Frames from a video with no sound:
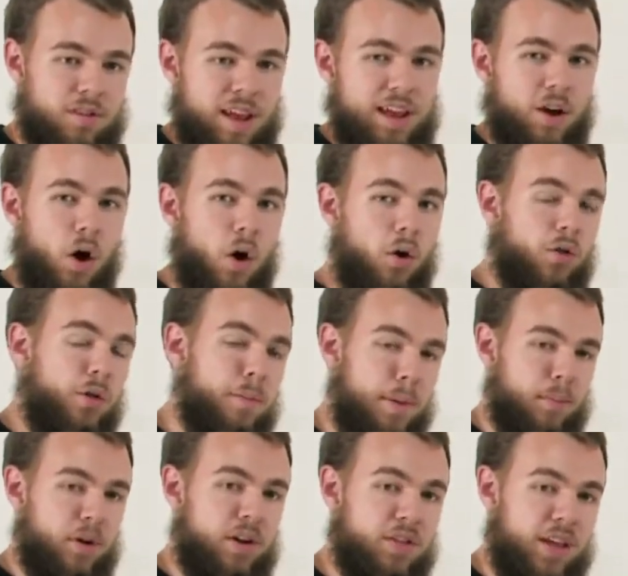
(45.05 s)
take all the
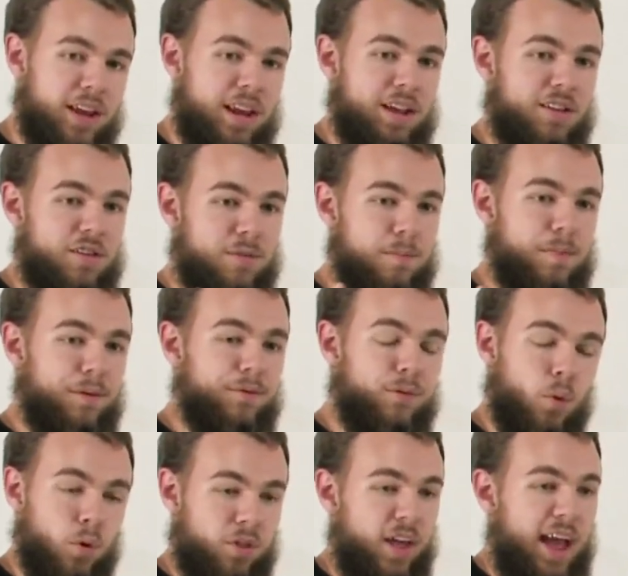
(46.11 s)
memory that is
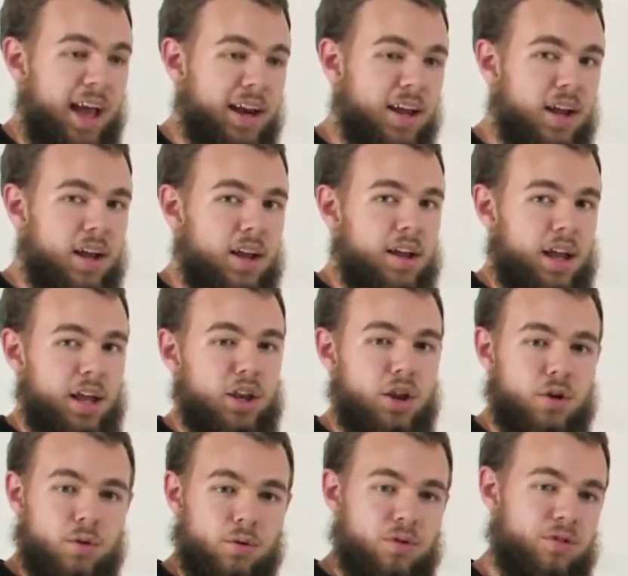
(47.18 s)
before that
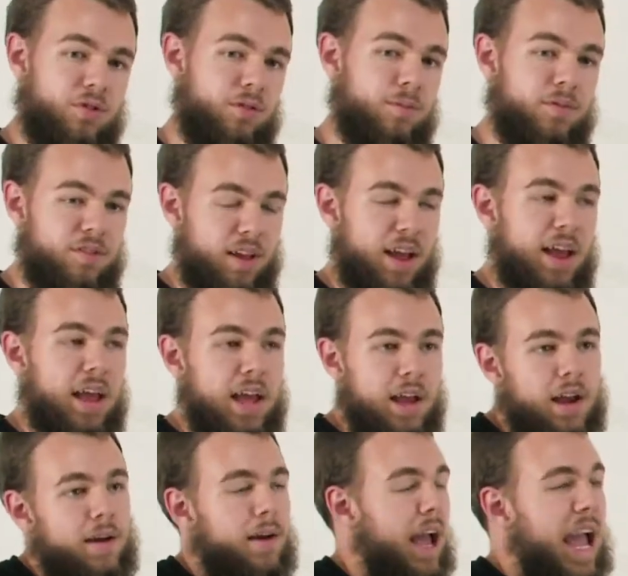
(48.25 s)
and use,
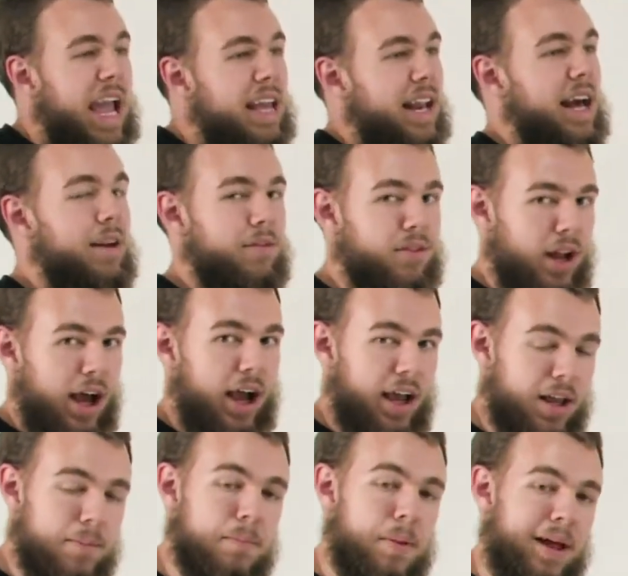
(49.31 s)
say, 8 out of
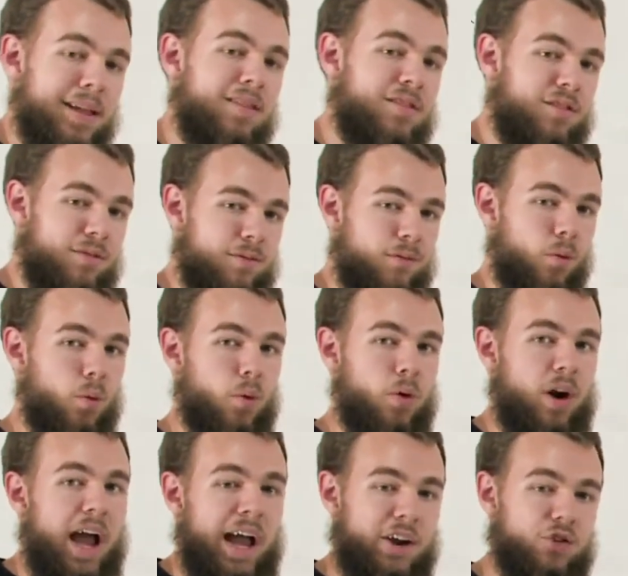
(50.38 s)
9 bits
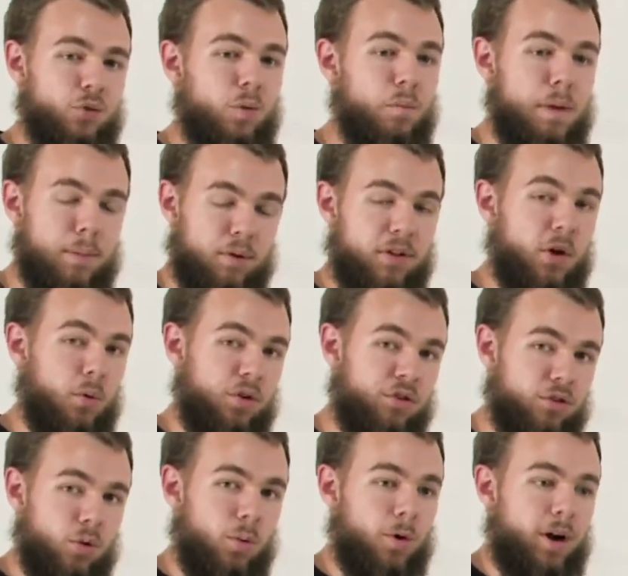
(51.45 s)
for actual memory that we're
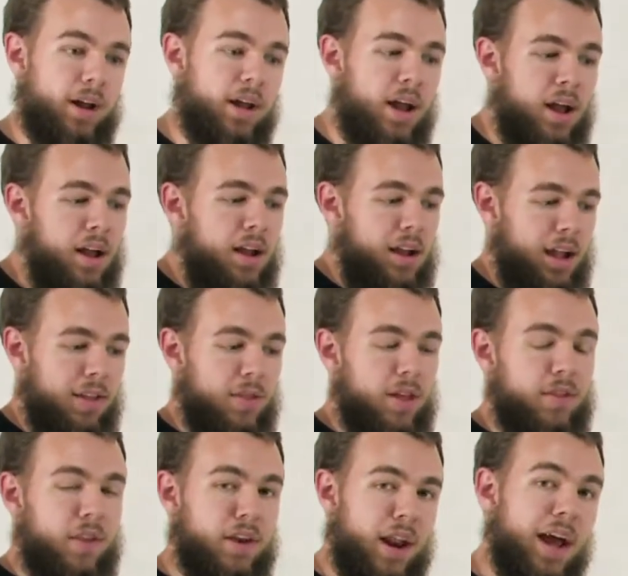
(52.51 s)
storing. And
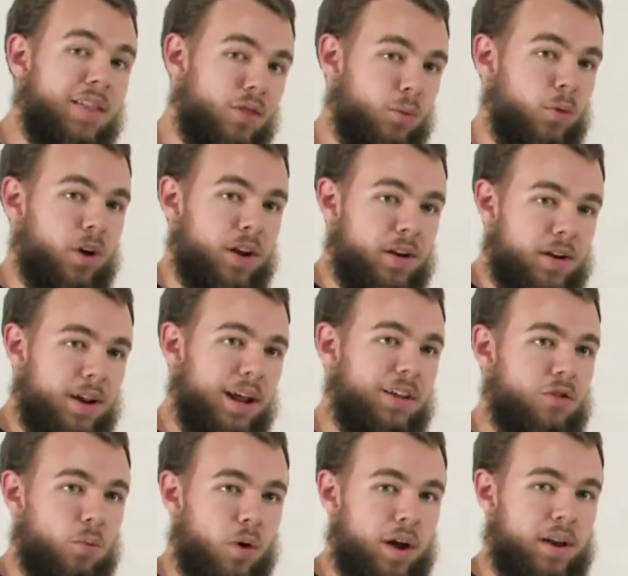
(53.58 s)
then the 9th one
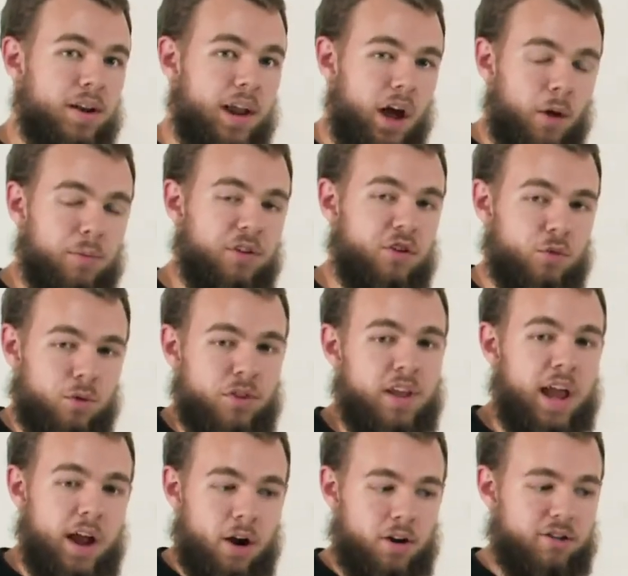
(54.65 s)
is what helps us with
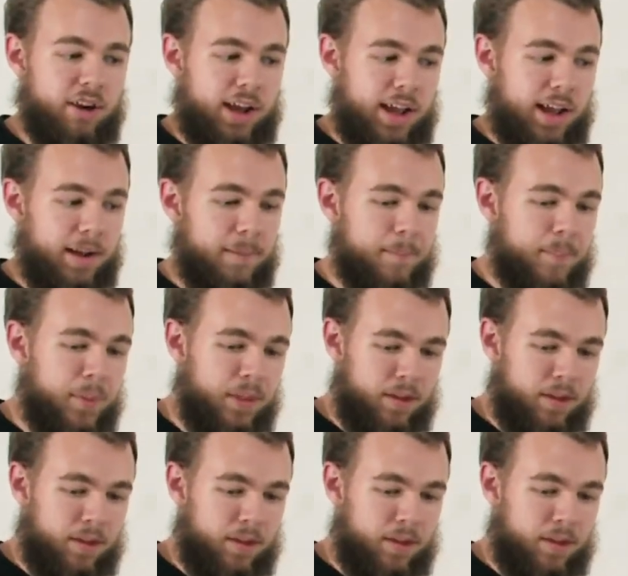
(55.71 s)
the error checking.